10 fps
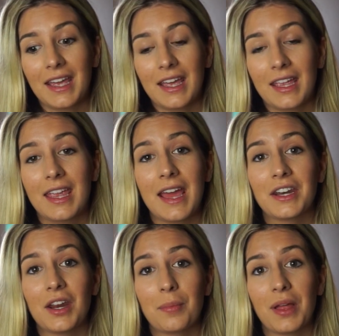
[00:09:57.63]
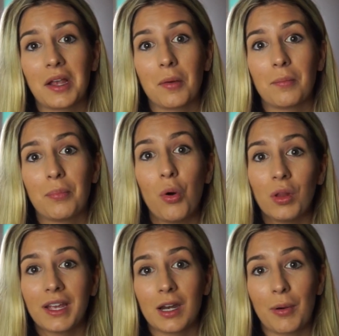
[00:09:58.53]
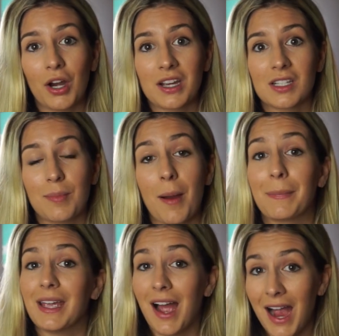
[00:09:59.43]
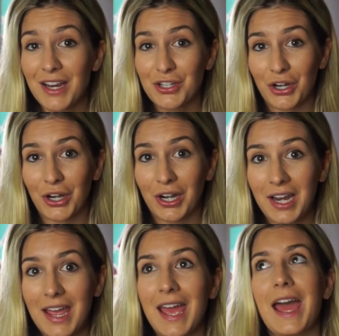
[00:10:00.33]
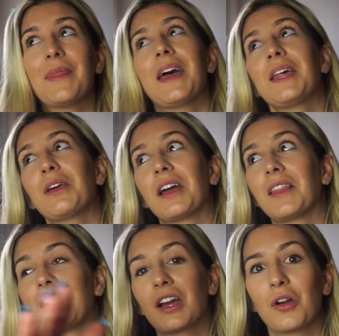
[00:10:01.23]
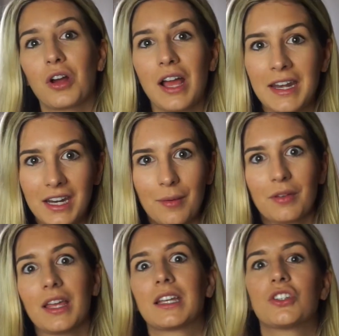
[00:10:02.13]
he ended up like pulling in a parking spot behind her, and then like ended up like